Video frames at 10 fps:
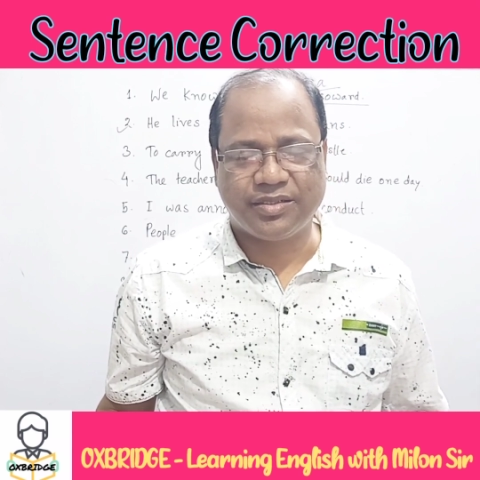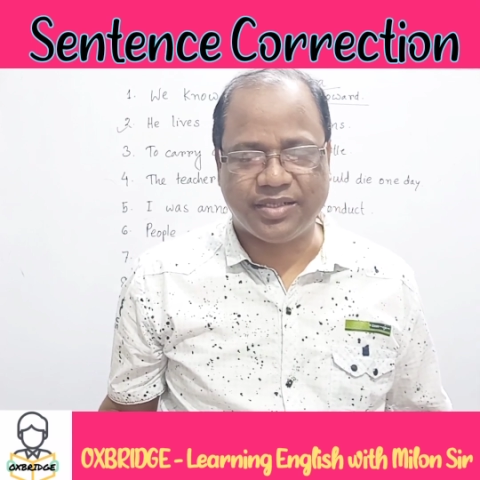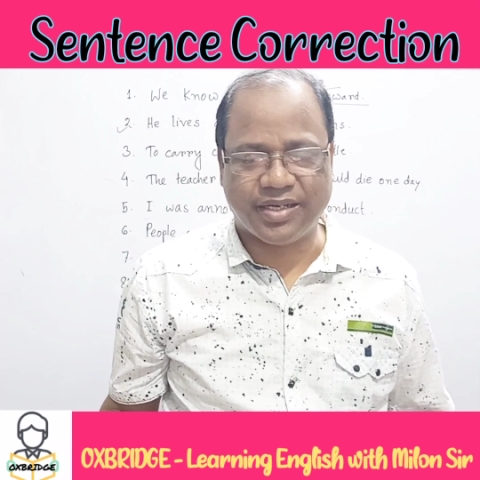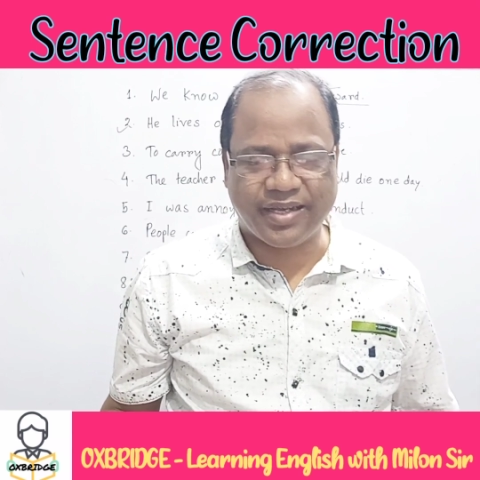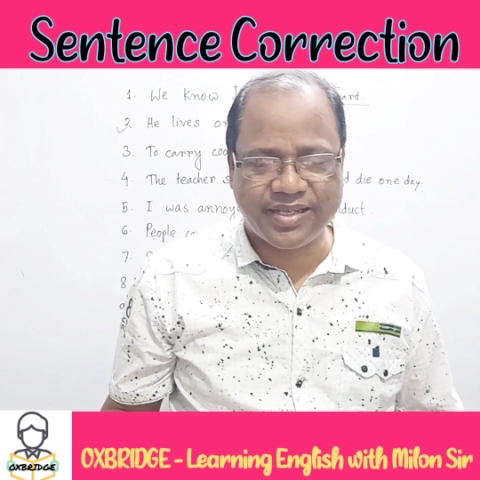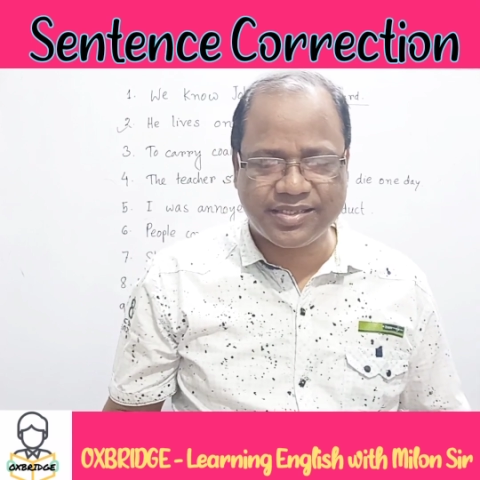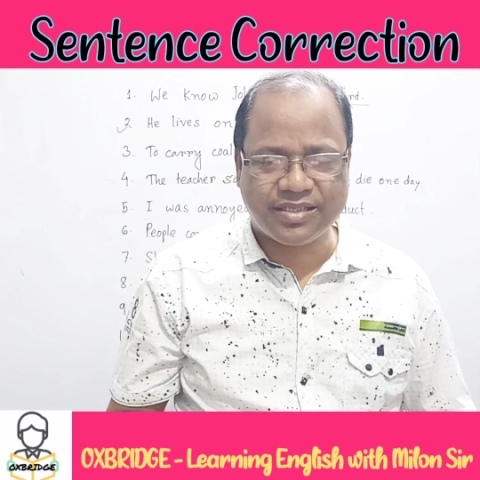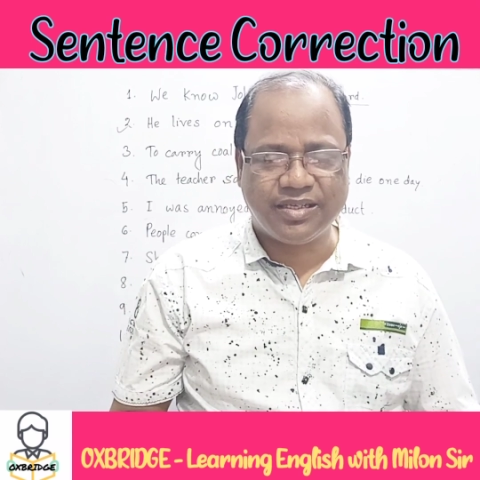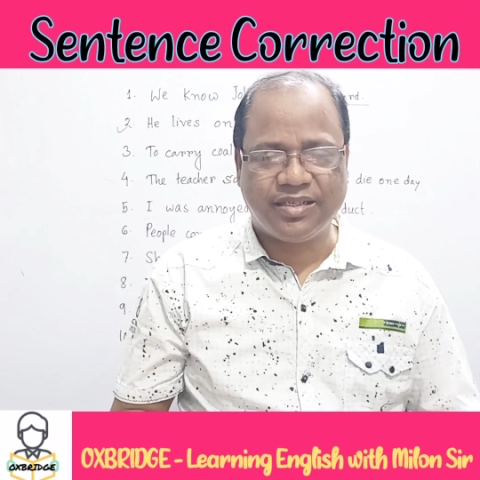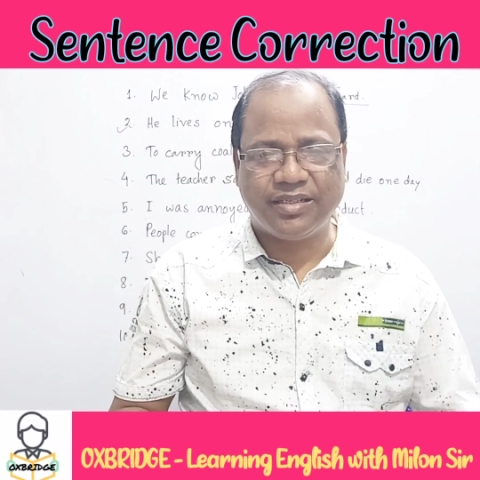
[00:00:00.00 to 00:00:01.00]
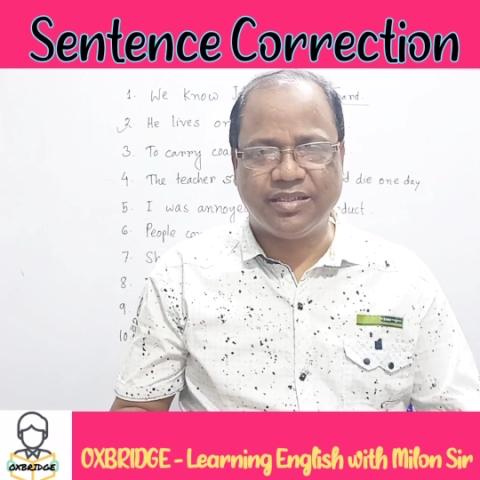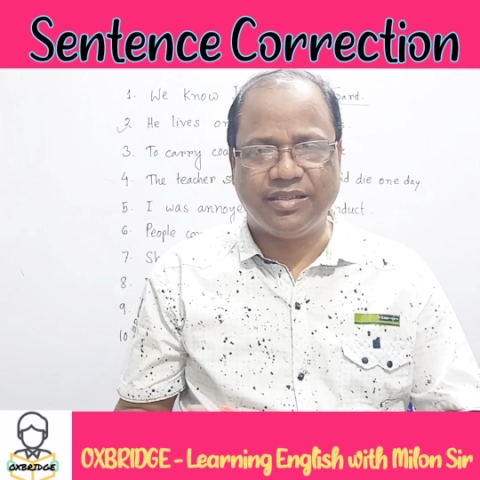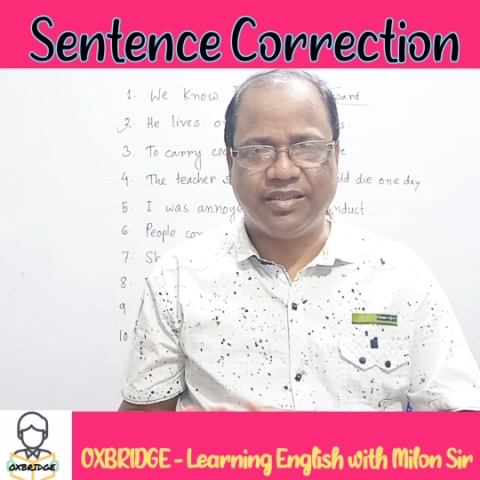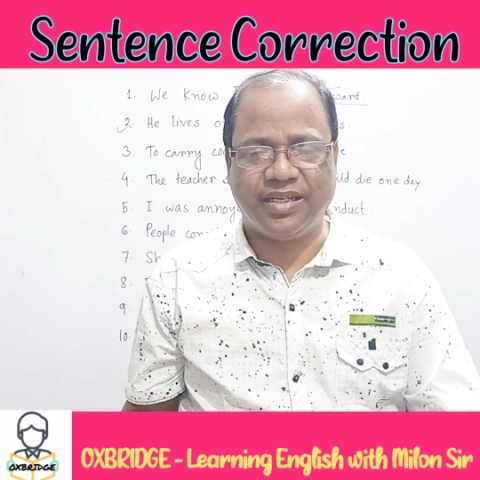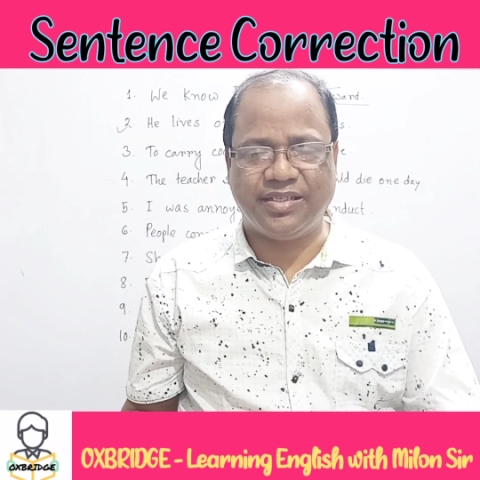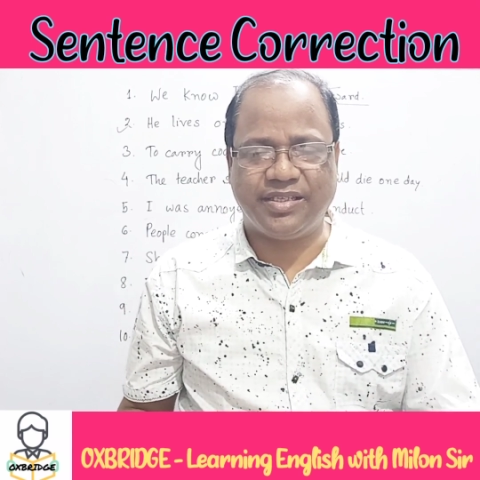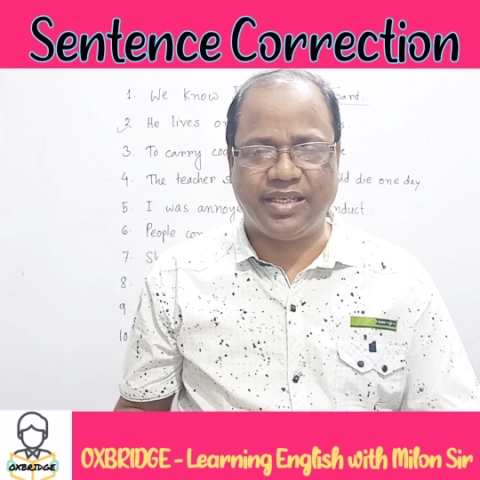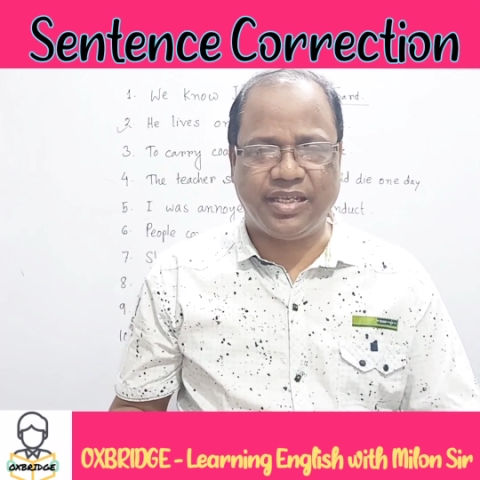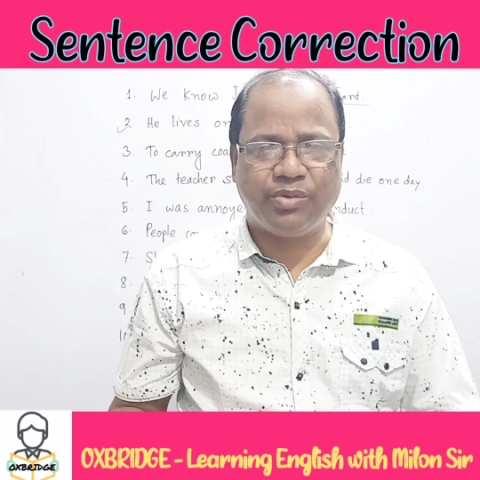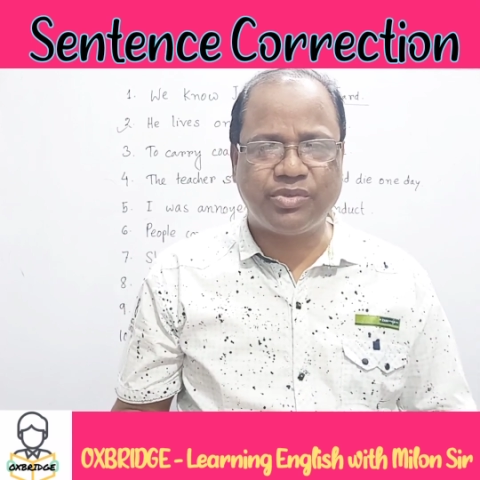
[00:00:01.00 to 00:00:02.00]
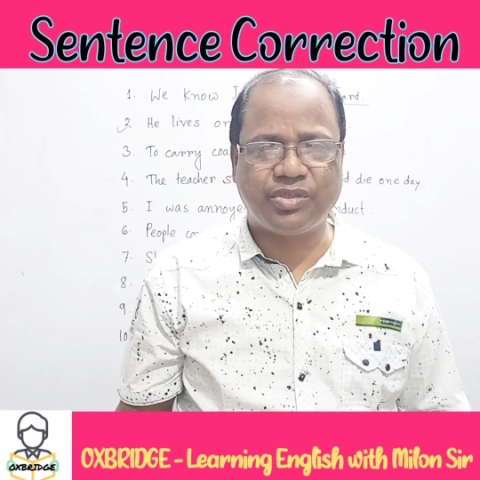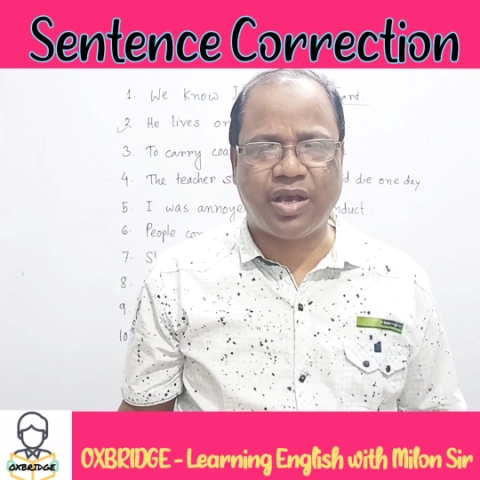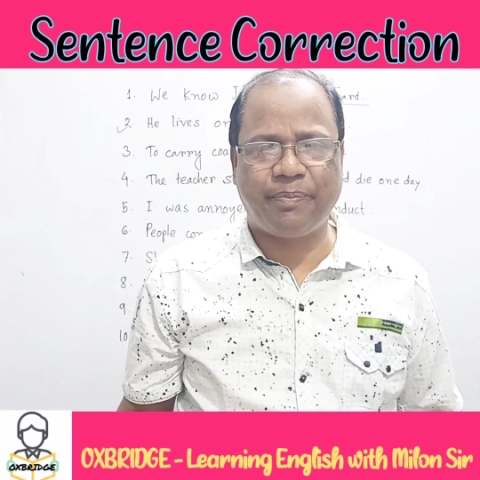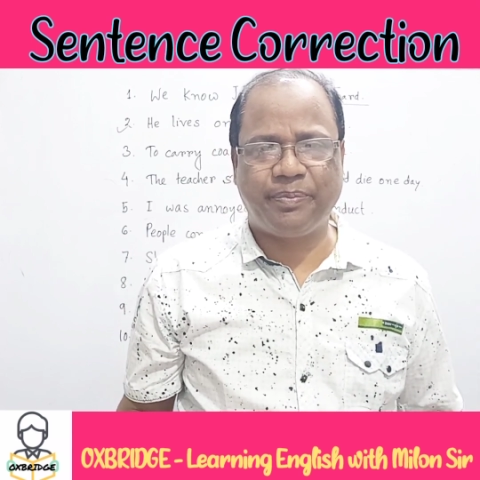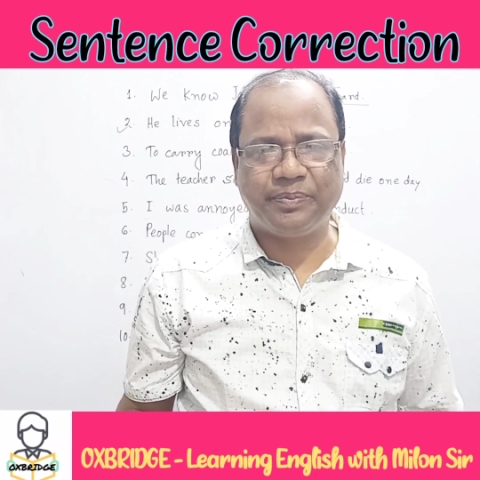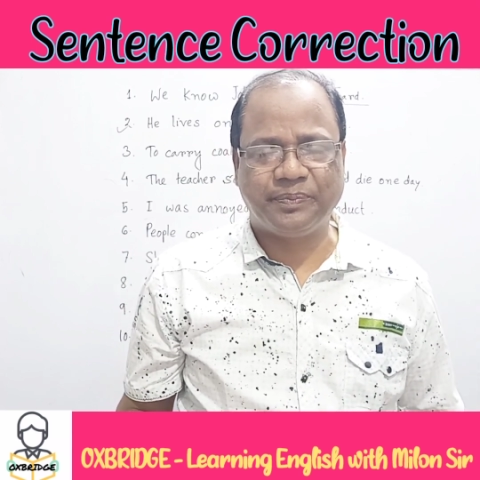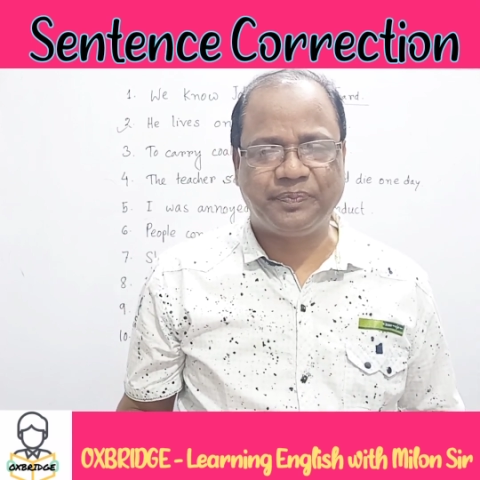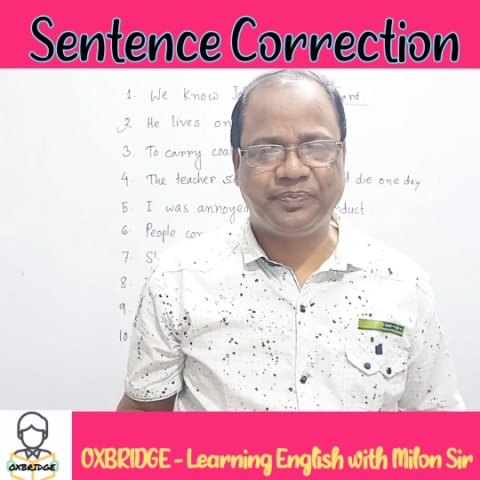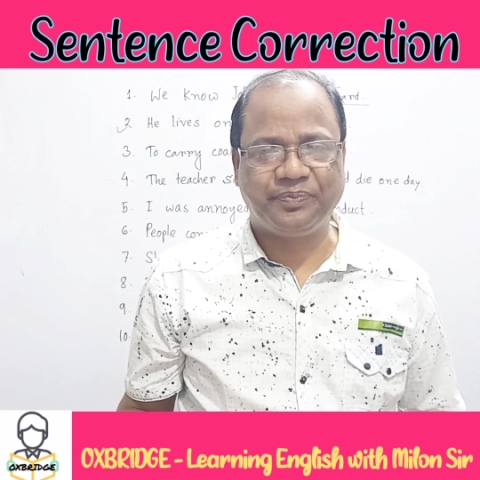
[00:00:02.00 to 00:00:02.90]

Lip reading: Dear guys, there is a use of